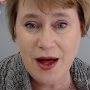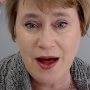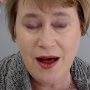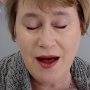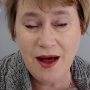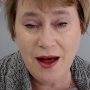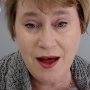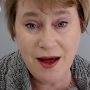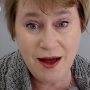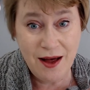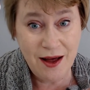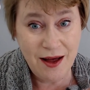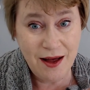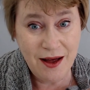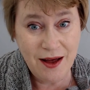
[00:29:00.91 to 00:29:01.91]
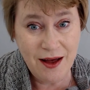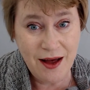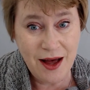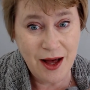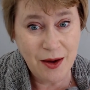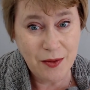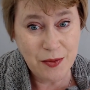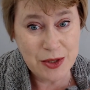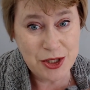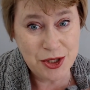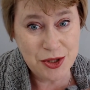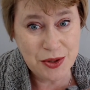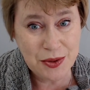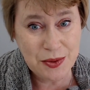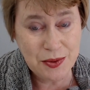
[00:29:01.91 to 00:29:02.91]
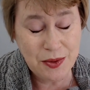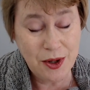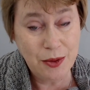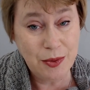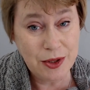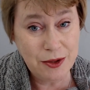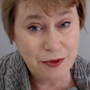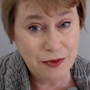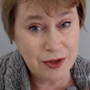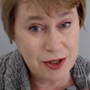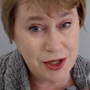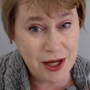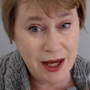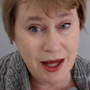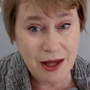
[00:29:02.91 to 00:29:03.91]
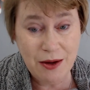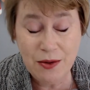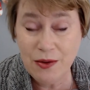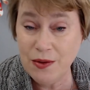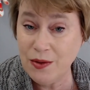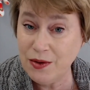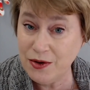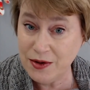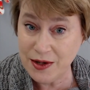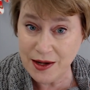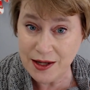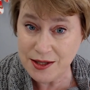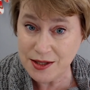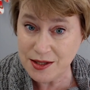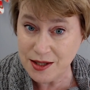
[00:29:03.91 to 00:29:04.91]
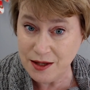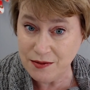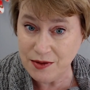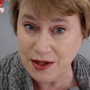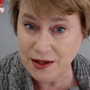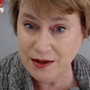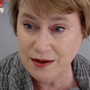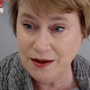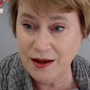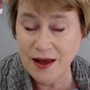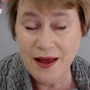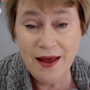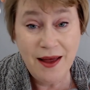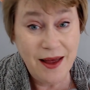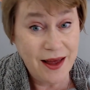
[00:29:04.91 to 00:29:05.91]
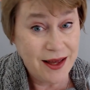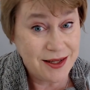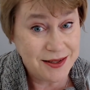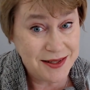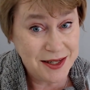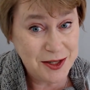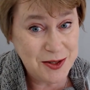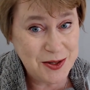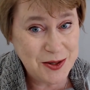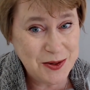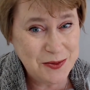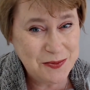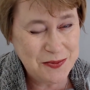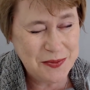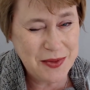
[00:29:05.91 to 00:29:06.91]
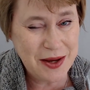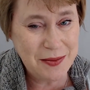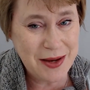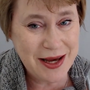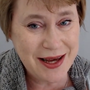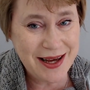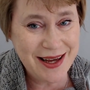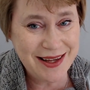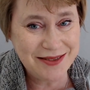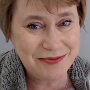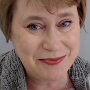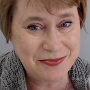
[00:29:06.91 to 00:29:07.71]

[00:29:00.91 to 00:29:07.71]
I wish you a wonderful day or a nice evening, and see you soon. Bye bye.